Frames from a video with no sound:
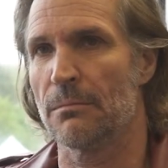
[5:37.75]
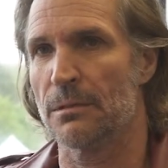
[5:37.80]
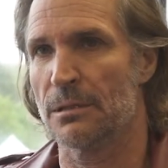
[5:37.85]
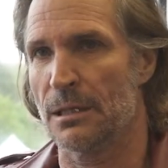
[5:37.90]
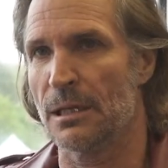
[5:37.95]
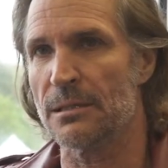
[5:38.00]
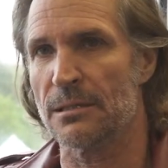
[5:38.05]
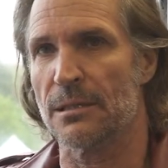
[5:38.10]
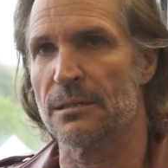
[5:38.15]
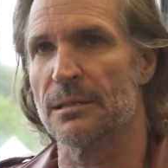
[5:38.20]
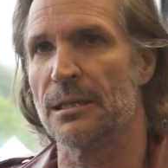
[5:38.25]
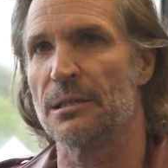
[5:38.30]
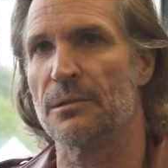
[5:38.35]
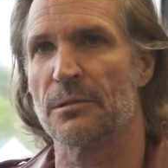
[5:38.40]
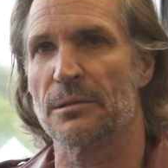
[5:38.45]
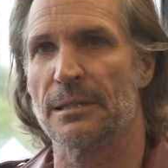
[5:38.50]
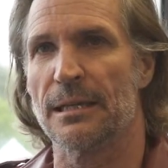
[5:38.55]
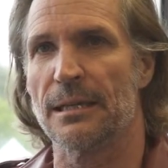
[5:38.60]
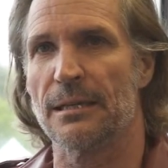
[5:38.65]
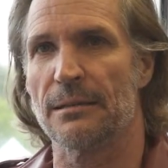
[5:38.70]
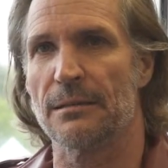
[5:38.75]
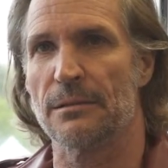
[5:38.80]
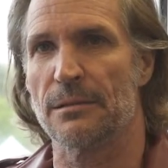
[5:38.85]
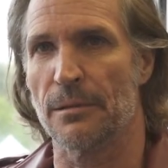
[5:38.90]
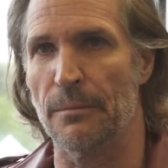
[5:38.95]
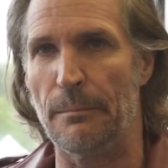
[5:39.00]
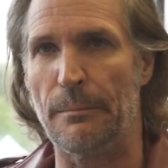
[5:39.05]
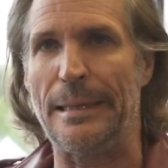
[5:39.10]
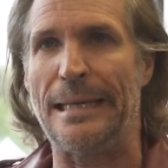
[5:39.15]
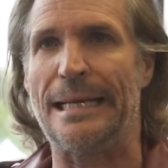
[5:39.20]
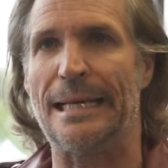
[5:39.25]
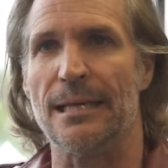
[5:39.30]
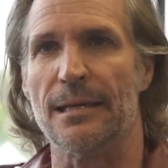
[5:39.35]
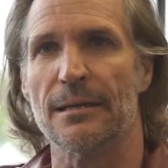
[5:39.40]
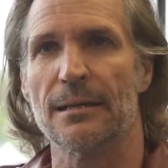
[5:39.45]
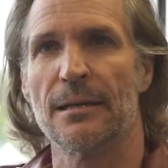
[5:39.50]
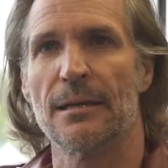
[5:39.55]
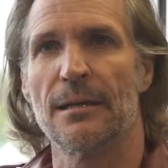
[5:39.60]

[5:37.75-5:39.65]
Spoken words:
just as interesting to me